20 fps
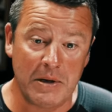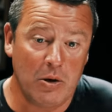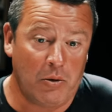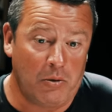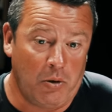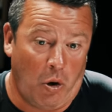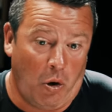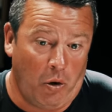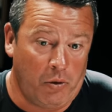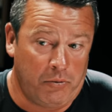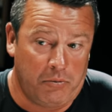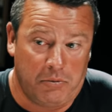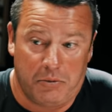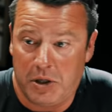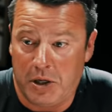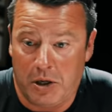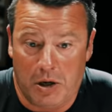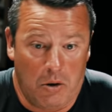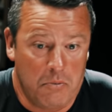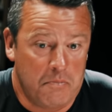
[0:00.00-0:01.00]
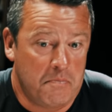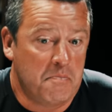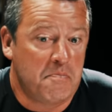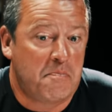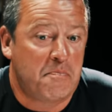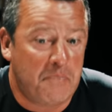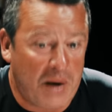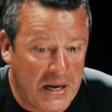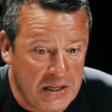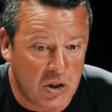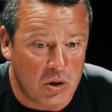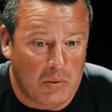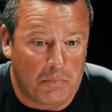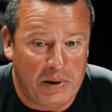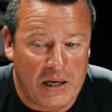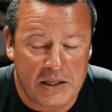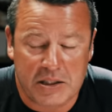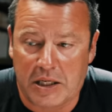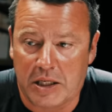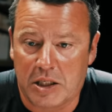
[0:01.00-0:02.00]
me on you know, based on
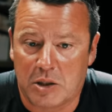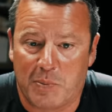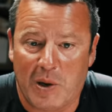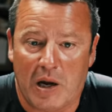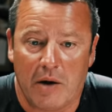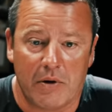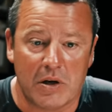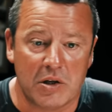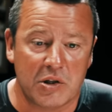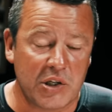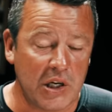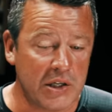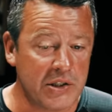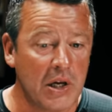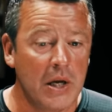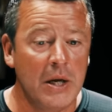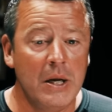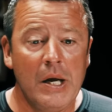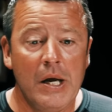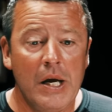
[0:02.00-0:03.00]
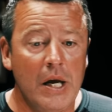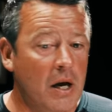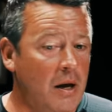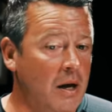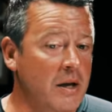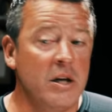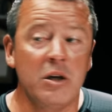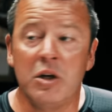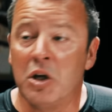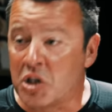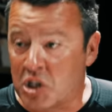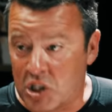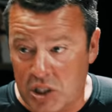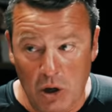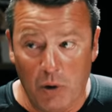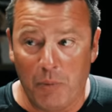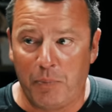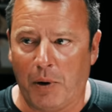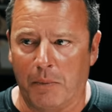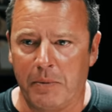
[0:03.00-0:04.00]
past experiences. You're
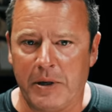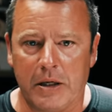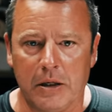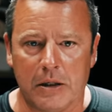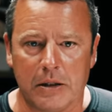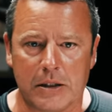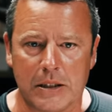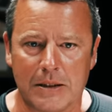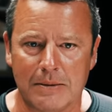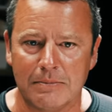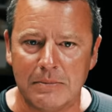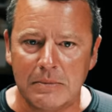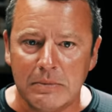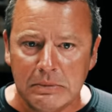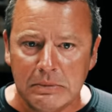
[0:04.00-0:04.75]
still probably going to think,